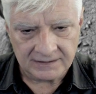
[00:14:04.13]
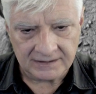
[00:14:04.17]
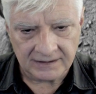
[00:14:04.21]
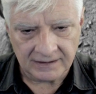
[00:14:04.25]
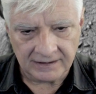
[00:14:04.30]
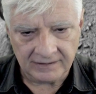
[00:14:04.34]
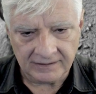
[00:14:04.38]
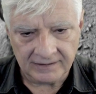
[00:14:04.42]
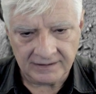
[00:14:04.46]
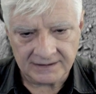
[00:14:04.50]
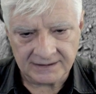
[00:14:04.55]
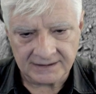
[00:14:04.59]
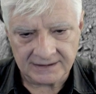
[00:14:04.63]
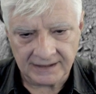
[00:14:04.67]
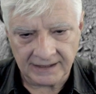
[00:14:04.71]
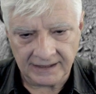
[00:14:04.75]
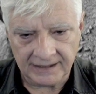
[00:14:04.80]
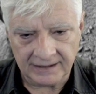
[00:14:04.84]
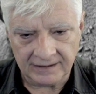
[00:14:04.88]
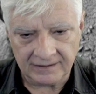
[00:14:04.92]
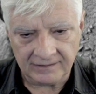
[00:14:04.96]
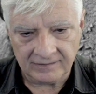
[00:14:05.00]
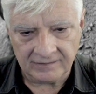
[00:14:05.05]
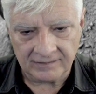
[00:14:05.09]
So how does
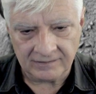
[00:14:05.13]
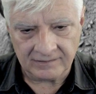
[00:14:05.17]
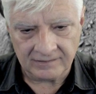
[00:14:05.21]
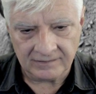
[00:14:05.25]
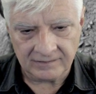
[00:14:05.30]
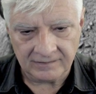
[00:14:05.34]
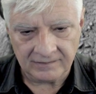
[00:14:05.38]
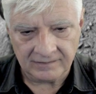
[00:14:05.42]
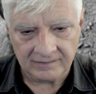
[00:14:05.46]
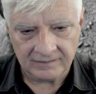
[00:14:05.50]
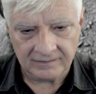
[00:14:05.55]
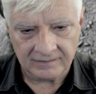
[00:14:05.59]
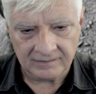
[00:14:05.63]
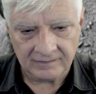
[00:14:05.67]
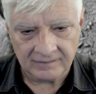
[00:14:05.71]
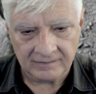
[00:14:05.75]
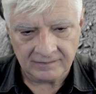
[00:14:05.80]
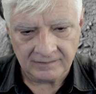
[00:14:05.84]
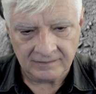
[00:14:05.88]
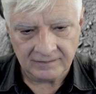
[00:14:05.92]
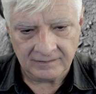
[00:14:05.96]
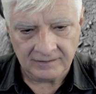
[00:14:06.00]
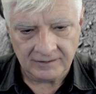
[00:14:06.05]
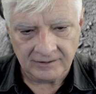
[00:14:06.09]
that
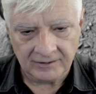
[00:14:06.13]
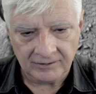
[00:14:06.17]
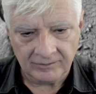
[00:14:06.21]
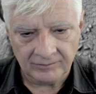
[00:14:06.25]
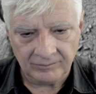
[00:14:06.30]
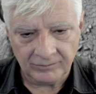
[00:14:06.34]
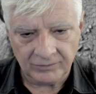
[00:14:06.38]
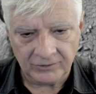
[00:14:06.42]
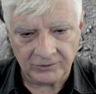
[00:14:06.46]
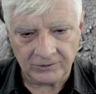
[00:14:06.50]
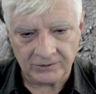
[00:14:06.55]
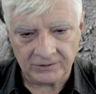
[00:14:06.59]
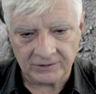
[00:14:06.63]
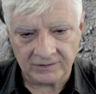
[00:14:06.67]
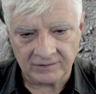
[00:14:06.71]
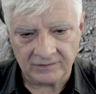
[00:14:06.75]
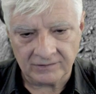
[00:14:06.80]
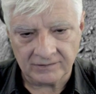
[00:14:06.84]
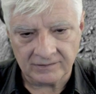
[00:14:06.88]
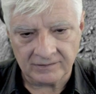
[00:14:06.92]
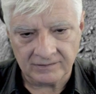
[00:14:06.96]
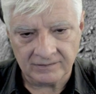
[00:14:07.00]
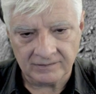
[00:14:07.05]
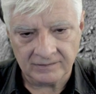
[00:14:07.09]

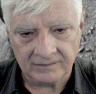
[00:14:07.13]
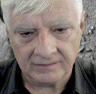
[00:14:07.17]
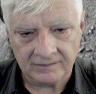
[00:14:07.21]
part